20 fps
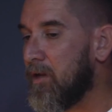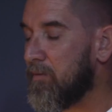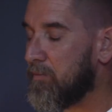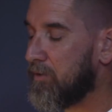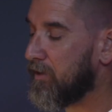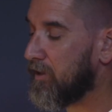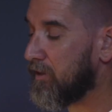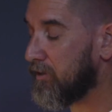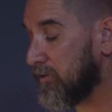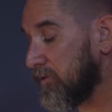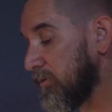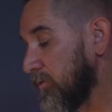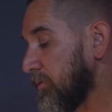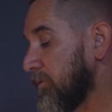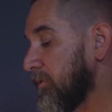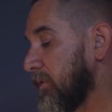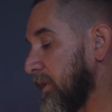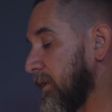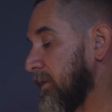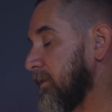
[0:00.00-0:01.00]
But there's still
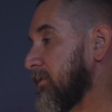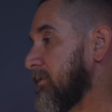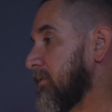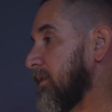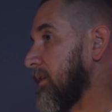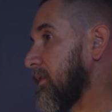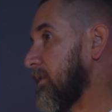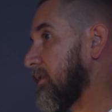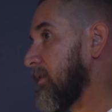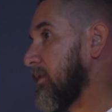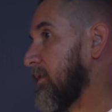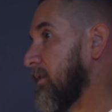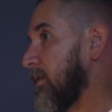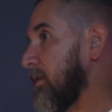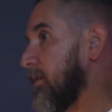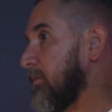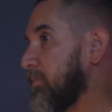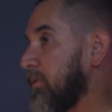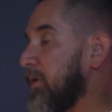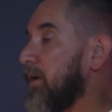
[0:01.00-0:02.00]
things that
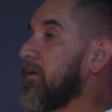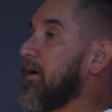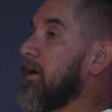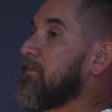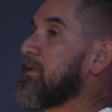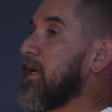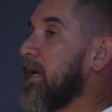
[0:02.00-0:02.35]
the programs